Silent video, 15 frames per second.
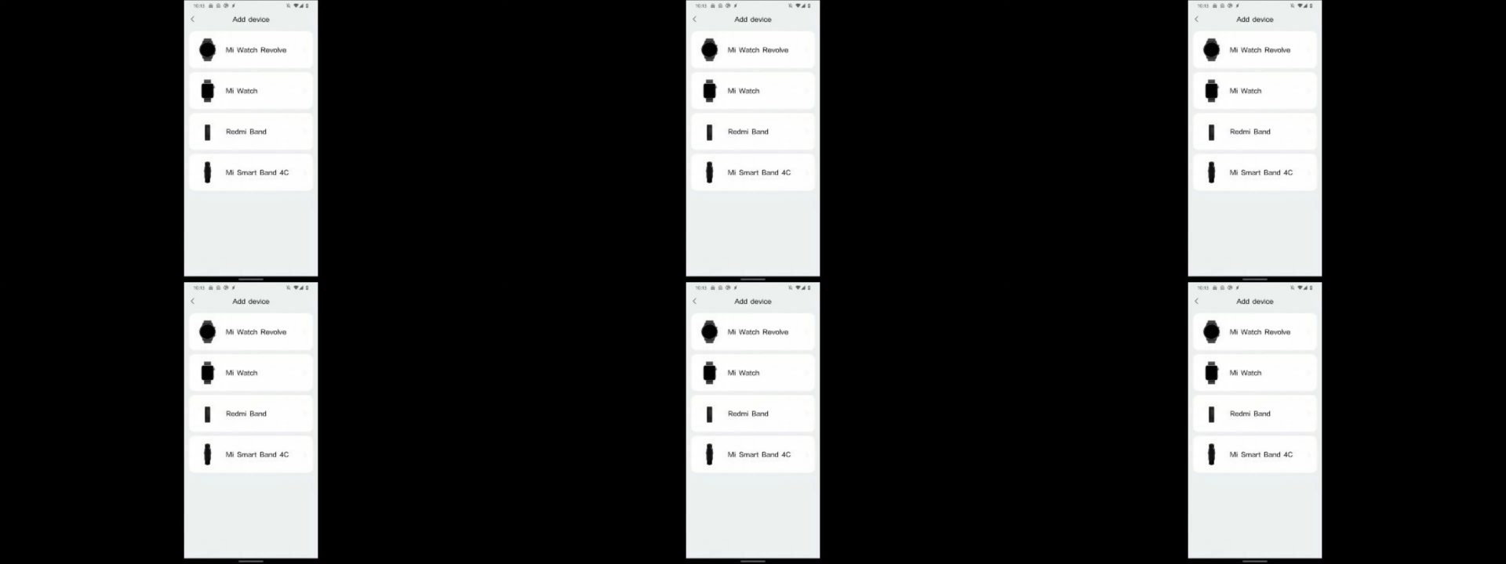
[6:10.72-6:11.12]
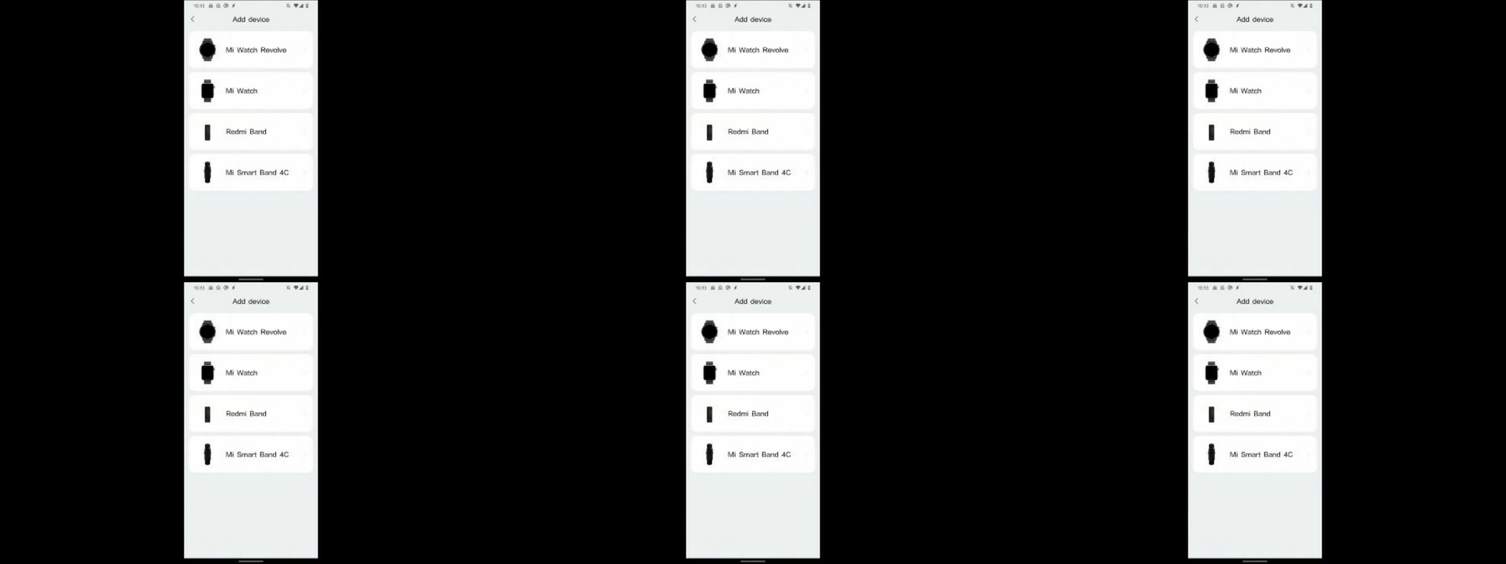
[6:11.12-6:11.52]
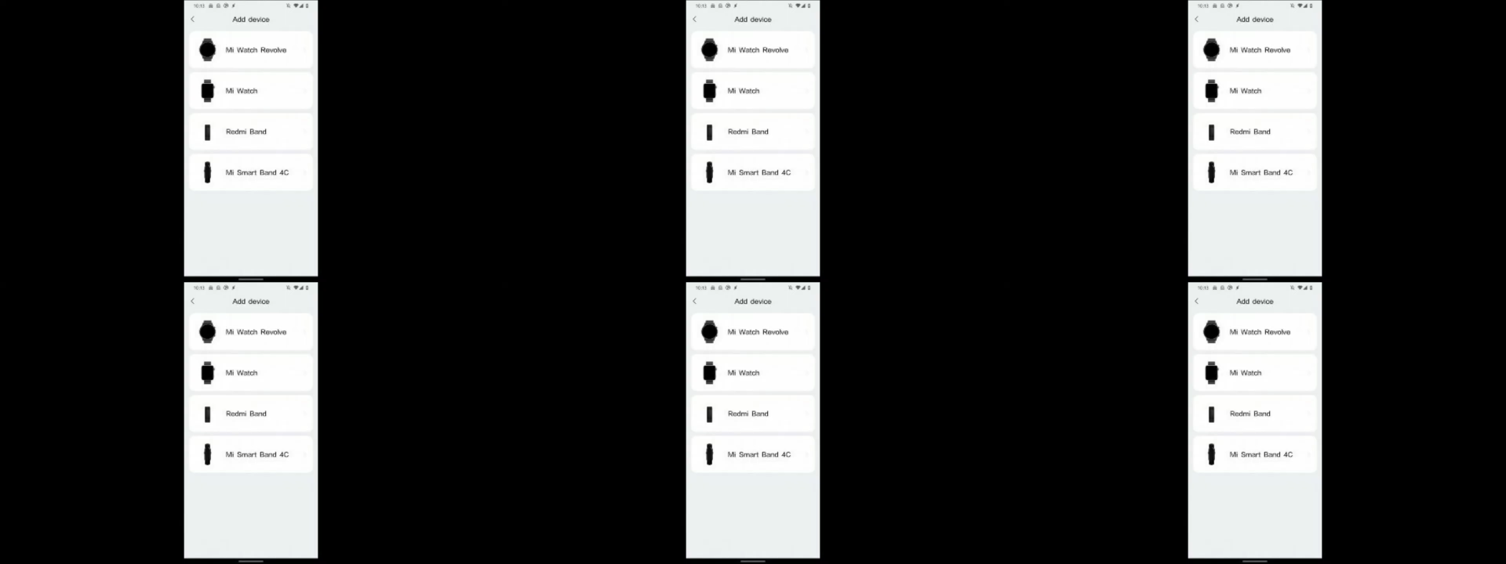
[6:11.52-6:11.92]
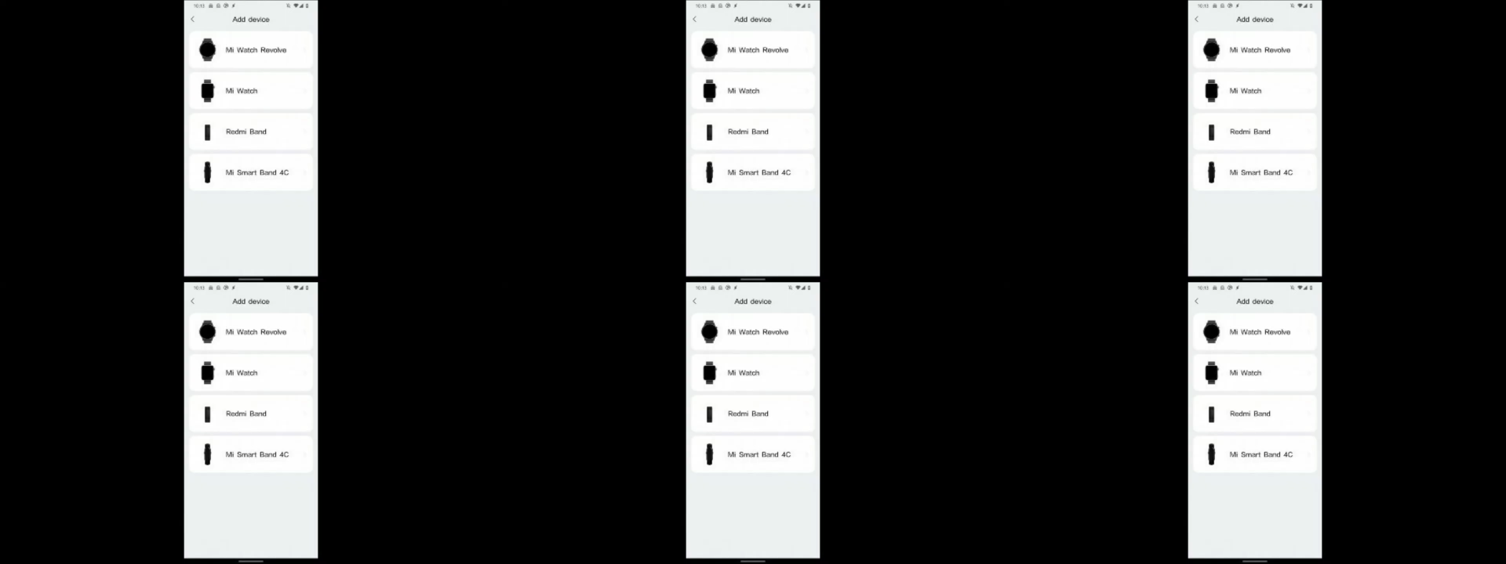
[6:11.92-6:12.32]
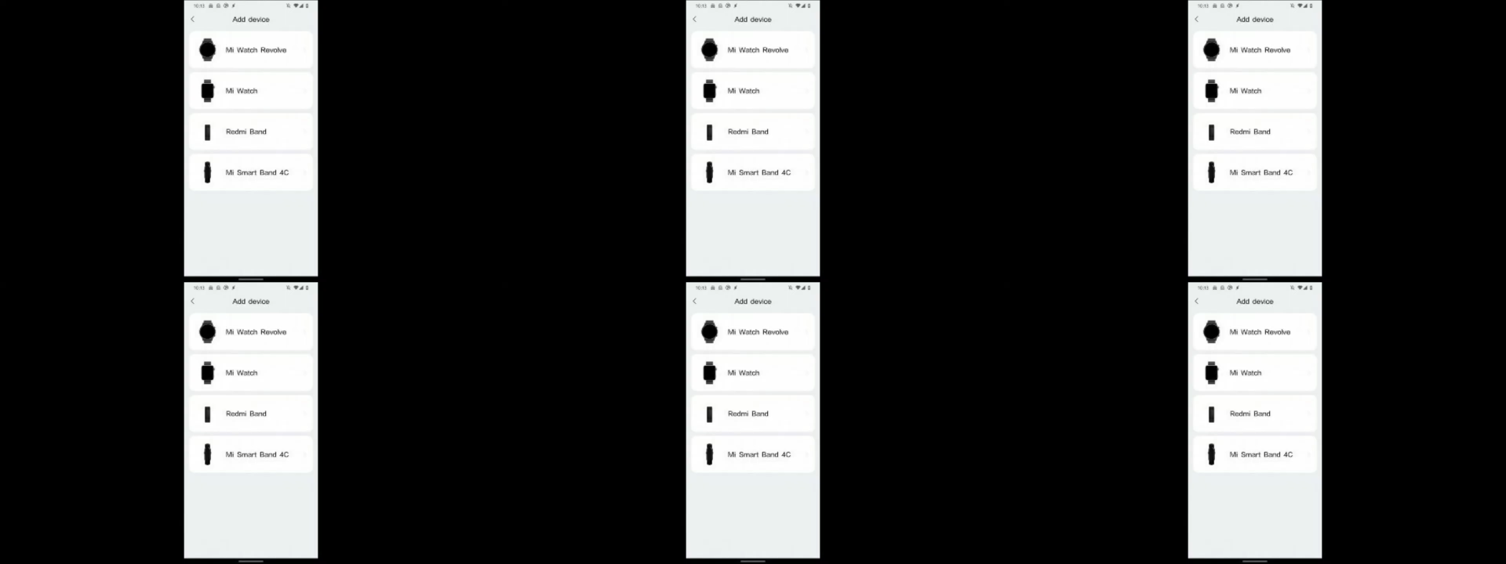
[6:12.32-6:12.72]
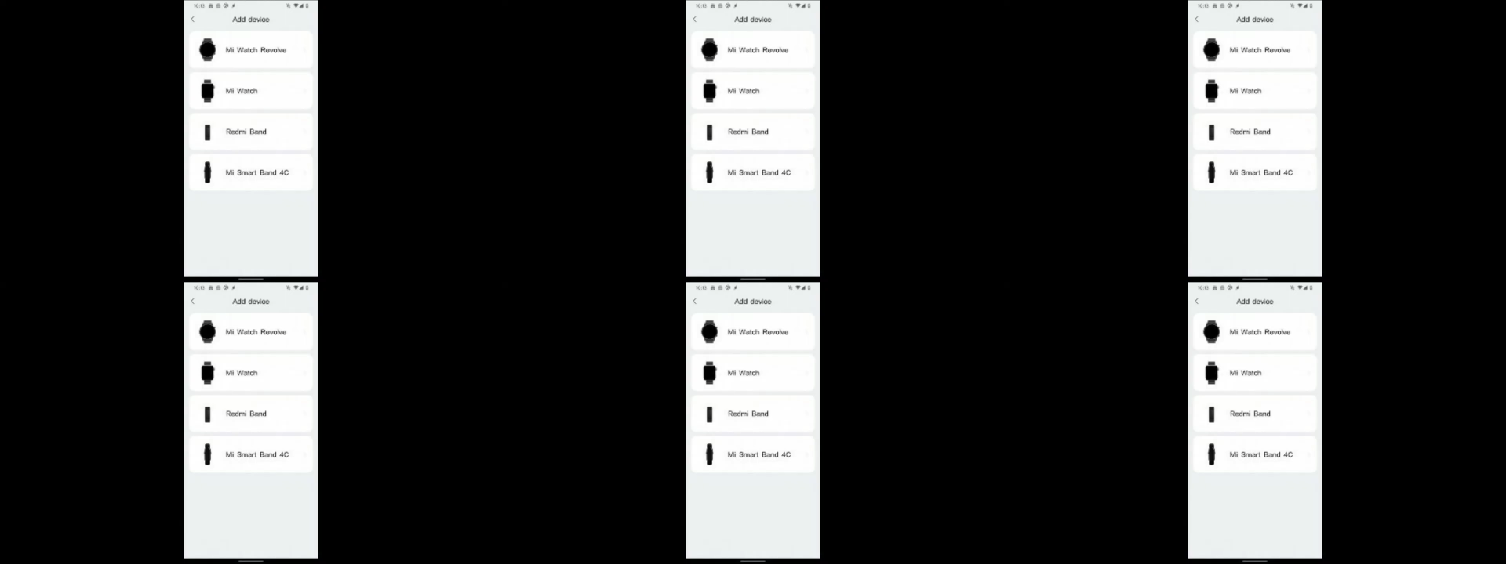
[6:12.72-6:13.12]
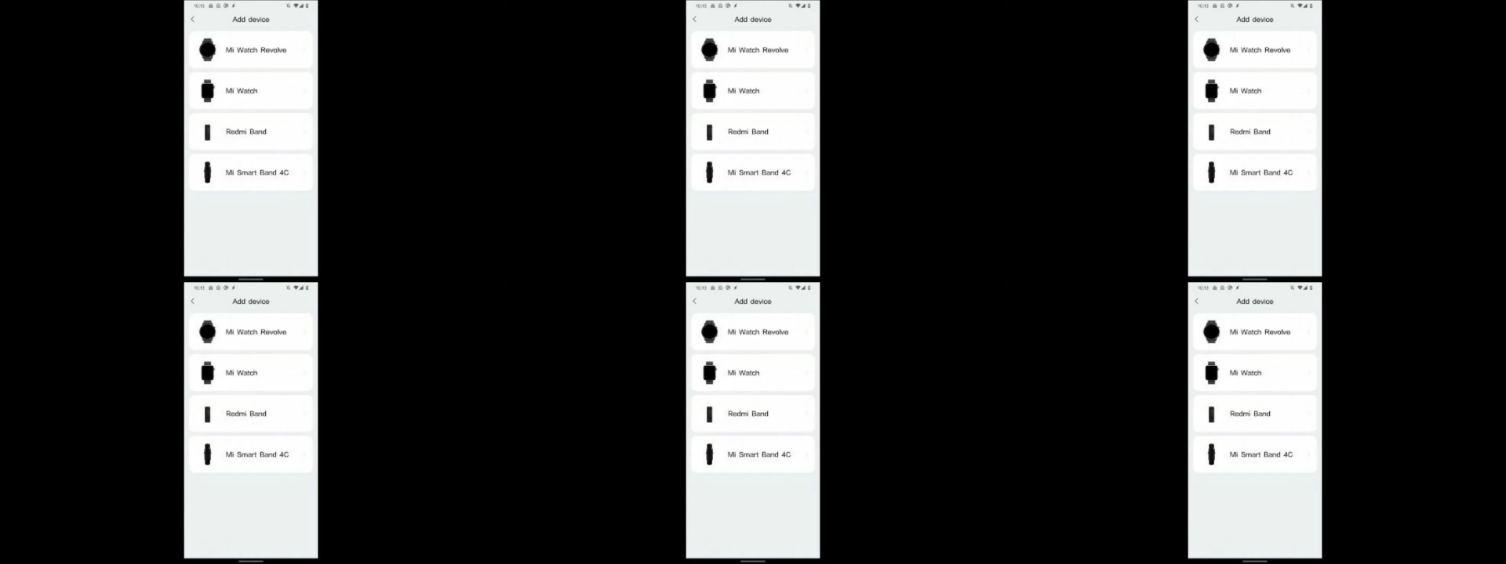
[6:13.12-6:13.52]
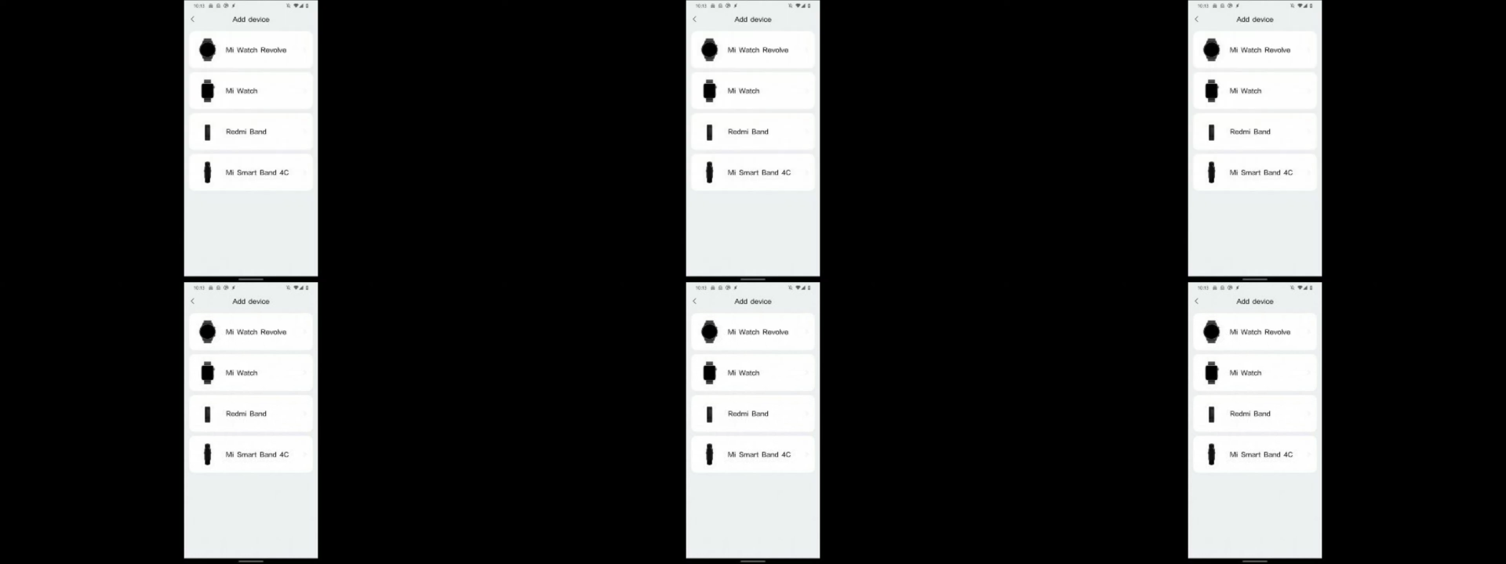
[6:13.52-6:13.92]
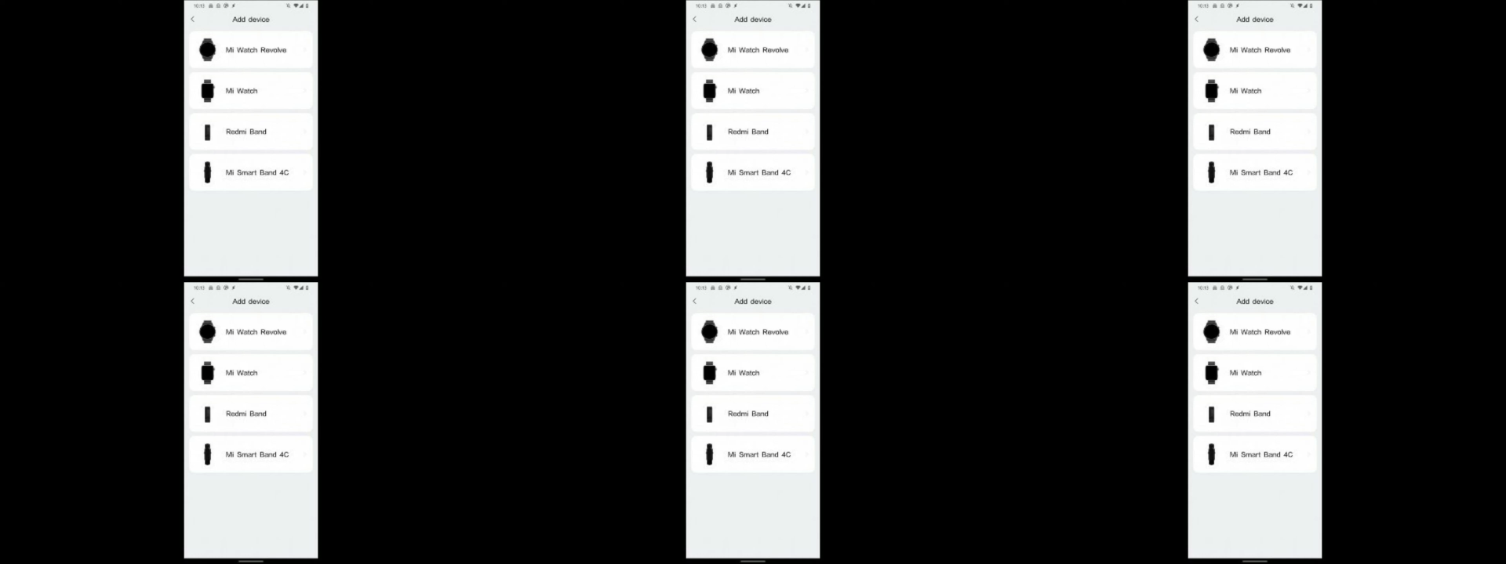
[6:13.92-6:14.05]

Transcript: [unreadable: no face in view]